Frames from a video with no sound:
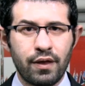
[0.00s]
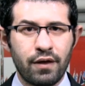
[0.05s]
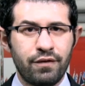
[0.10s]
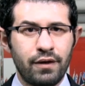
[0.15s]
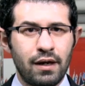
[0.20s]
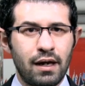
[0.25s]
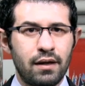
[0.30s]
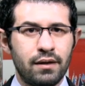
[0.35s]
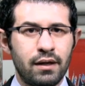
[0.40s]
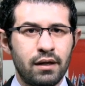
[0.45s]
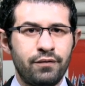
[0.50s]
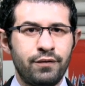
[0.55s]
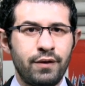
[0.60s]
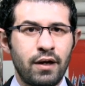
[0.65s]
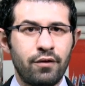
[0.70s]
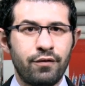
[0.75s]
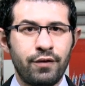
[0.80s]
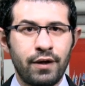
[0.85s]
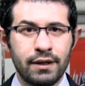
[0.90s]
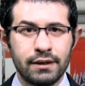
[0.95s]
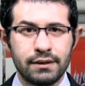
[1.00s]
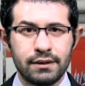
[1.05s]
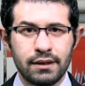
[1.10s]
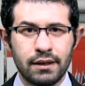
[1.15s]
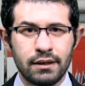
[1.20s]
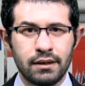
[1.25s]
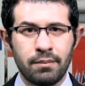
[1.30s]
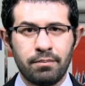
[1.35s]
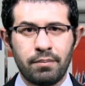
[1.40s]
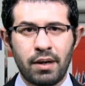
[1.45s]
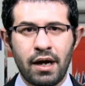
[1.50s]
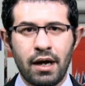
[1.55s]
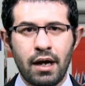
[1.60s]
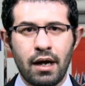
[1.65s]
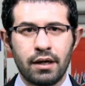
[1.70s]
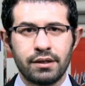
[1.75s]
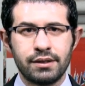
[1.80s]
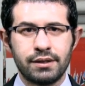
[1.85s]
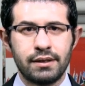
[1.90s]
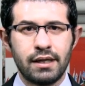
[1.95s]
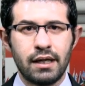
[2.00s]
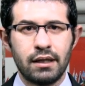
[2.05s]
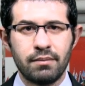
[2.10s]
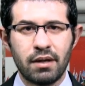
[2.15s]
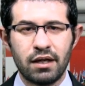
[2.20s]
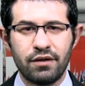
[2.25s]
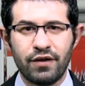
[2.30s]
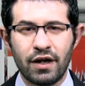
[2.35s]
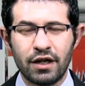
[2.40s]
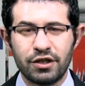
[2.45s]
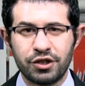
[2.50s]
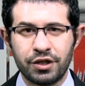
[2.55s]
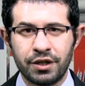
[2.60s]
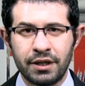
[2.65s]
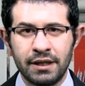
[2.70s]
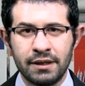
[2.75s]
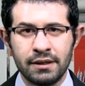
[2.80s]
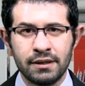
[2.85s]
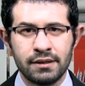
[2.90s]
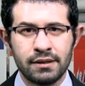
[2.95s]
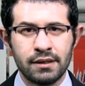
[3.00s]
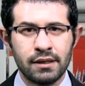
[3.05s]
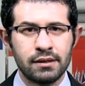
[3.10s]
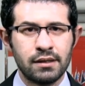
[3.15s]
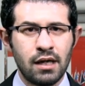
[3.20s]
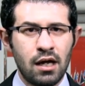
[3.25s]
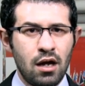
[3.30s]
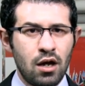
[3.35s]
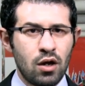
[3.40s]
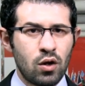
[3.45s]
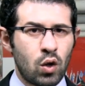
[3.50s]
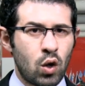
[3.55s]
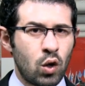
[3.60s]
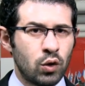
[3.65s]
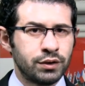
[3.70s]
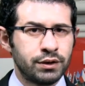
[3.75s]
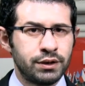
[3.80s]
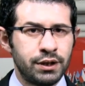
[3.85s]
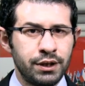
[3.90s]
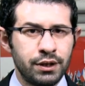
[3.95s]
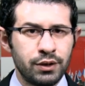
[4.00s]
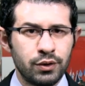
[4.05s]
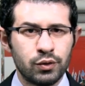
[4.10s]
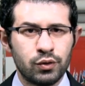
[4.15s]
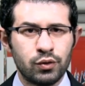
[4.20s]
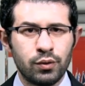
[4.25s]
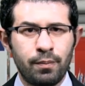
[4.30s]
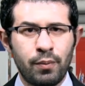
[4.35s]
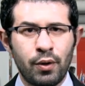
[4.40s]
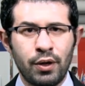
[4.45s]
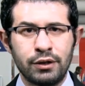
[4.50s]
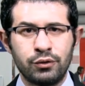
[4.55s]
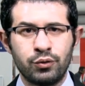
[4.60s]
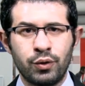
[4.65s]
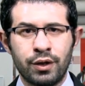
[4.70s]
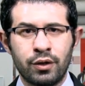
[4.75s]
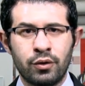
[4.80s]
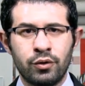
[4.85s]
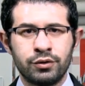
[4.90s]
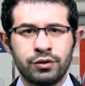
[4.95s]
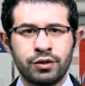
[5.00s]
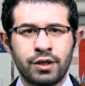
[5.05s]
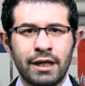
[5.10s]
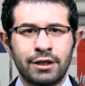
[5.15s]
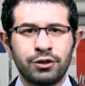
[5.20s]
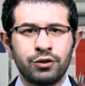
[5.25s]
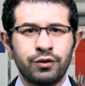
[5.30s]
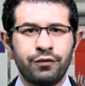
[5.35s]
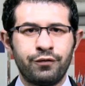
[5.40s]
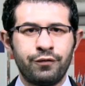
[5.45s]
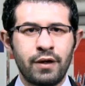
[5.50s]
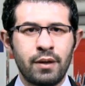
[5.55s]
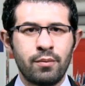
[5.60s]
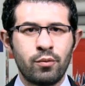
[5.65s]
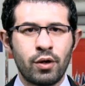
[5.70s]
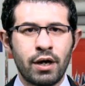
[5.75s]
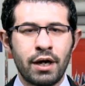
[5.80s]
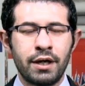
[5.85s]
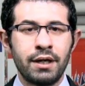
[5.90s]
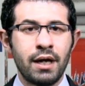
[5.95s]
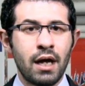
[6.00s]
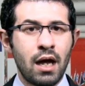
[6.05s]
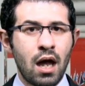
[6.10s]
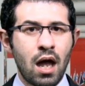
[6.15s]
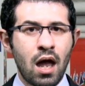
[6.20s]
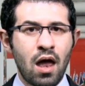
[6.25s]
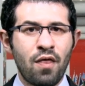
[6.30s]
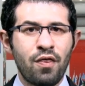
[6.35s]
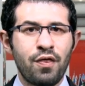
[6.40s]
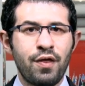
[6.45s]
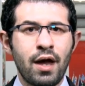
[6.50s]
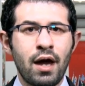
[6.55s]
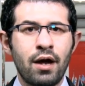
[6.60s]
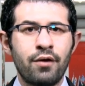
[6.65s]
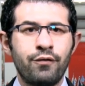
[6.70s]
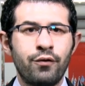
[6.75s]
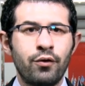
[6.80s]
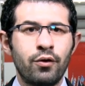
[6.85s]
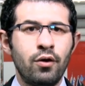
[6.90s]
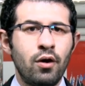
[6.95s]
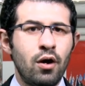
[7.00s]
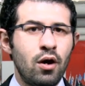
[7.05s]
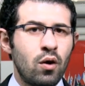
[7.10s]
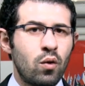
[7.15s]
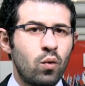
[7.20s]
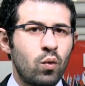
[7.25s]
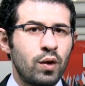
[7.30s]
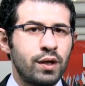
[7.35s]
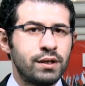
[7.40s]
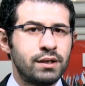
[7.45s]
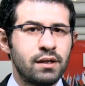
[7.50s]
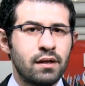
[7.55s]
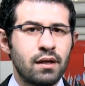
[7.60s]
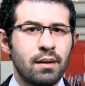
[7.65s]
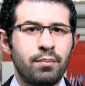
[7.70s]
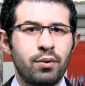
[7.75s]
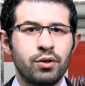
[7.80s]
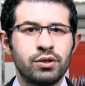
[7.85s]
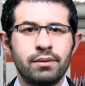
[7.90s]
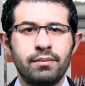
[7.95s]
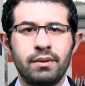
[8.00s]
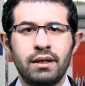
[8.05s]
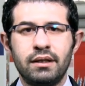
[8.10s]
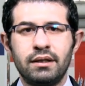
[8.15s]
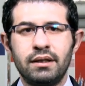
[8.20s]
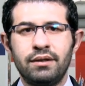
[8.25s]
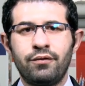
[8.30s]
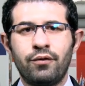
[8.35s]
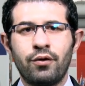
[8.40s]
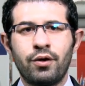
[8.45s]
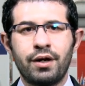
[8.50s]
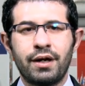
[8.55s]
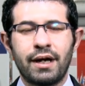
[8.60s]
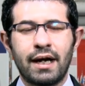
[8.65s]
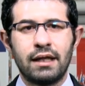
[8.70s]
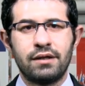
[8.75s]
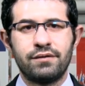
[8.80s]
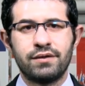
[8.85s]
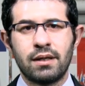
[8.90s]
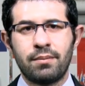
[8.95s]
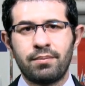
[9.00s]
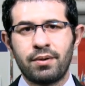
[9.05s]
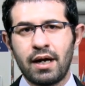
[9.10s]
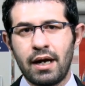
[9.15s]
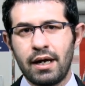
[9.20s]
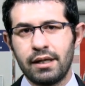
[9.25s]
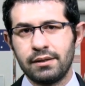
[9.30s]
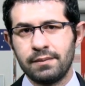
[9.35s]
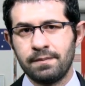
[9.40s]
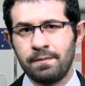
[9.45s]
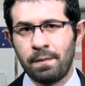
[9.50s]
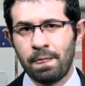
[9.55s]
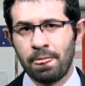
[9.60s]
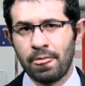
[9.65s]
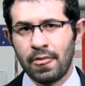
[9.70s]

the Philadelphia Fed and Empire State Manufacturing Indices continue to point to a contraction in February, and therefore we see the possibility for a negative surprise.